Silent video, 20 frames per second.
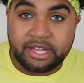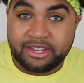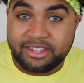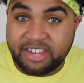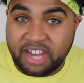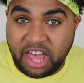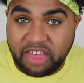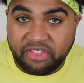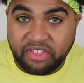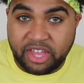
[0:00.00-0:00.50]

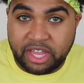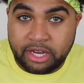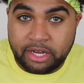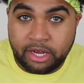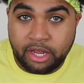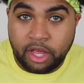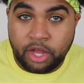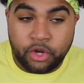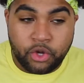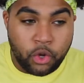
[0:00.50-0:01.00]

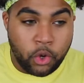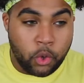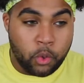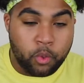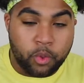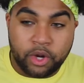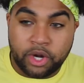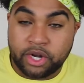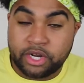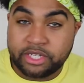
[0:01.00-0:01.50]
nothing, no
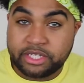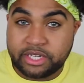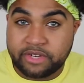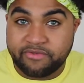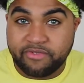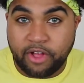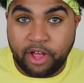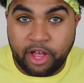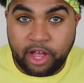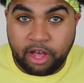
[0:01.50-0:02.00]
words
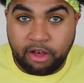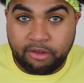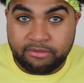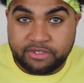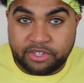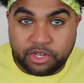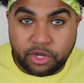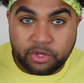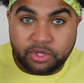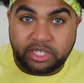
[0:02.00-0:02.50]

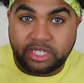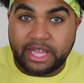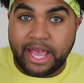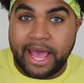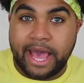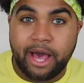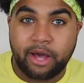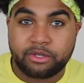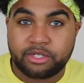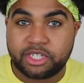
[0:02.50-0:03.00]
involved, no
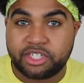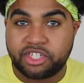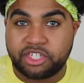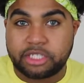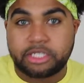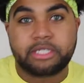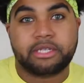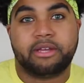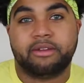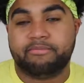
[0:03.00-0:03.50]
sound, it's
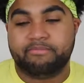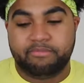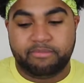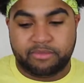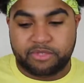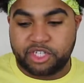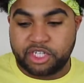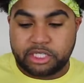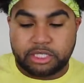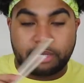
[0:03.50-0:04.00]
just a
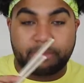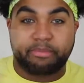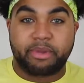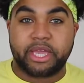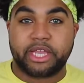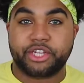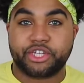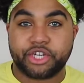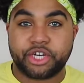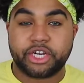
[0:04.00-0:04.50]

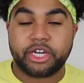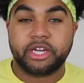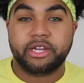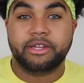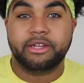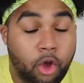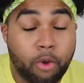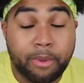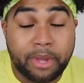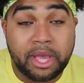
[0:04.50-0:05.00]
picture.
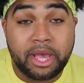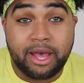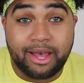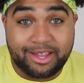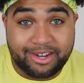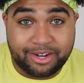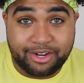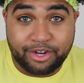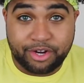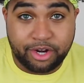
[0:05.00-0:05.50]
Oh my
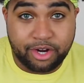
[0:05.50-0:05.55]
God,